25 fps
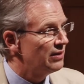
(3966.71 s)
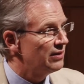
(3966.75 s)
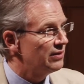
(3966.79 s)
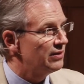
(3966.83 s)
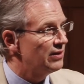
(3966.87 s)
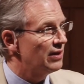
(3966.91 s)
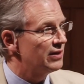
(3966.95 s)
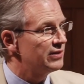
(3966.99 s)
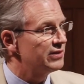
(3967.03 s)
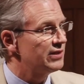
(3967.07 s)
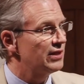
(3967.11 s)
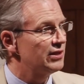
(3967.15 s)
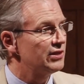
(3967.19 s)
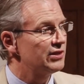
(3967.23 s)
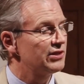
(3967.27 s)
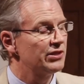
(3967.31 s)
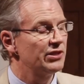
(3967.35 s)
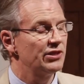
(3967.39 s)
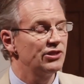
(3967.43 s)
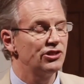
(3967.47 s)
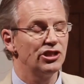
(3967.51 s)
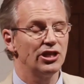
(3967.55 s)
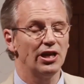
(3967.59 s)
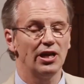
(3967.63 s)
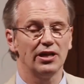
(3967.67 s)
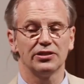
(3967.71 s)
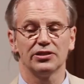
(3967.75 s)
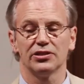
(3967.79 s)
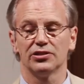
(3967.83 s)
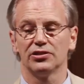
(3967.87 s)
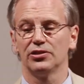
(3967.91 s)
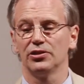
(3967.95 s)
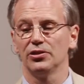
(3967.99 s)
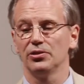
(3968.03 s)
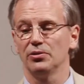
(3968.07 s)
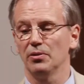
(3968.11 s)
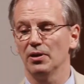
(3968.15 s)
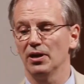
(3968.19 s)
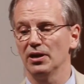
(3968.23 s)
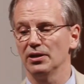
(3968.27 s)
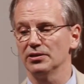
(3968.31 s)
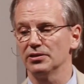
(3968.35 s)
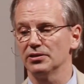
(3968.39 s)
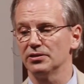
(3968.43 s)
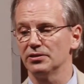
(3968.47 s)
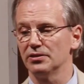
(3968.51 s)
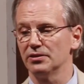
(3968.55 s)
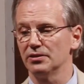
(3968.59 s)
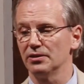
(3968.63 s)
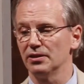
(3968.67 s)
Does it suggest to
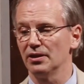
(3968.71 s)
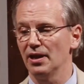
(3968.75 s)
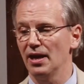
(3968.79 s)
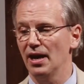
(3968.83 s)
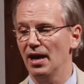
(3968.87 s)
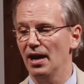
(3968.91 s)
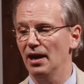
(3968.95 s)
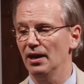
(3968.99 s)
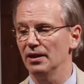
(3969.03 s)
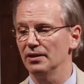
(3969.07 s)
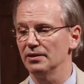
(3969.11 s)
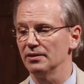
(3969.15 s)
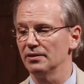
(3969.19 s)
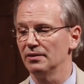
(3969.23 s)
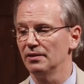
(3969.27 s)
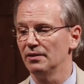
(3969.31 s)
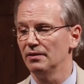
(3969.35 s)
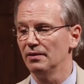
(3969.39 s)
us that